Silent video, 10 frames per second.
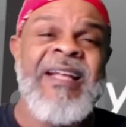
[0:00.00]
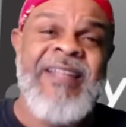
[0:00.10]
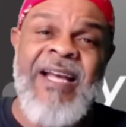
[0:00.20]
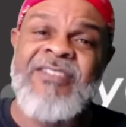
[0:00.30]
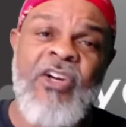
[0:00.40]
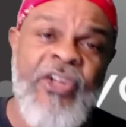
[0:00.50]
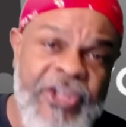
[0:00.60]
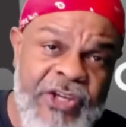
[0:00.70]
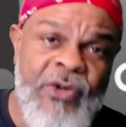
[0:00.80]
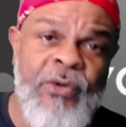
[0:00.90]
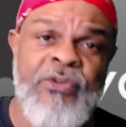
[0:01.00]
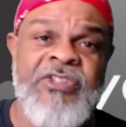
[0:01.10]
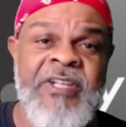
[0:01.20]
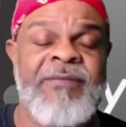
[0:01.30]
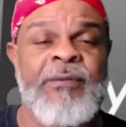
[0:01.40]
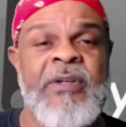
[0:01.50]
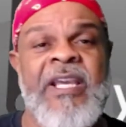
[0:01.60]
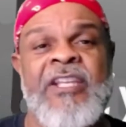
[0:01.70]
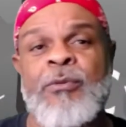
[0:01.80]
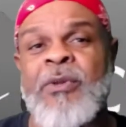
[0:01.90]
that's a huge difference,
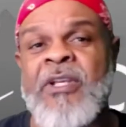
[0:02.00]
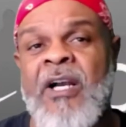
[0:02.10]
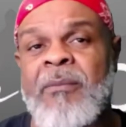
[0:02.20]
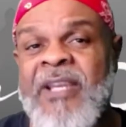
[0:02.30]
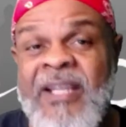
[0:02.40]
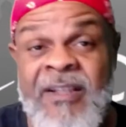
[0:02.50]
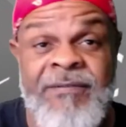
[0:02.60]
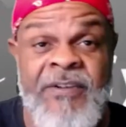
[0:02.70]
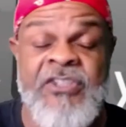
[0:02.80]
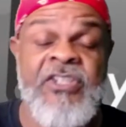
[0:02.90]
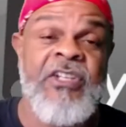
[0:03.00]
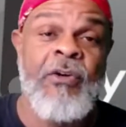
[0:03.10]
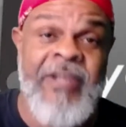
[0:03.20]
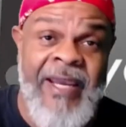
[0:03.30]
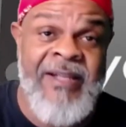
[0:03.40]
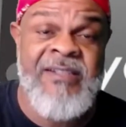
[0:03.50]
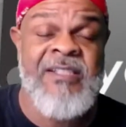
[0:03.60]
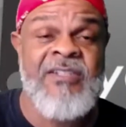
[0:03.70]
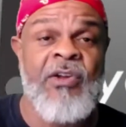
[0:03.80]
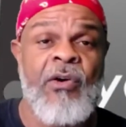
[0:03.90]
and you become inefficient. Your cadence
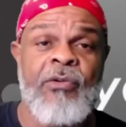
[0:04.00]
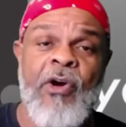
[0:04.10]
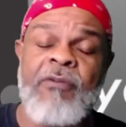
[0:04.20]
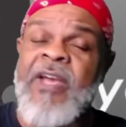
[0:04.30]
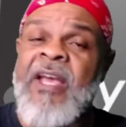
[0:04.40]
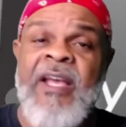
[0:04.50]
is thrown off.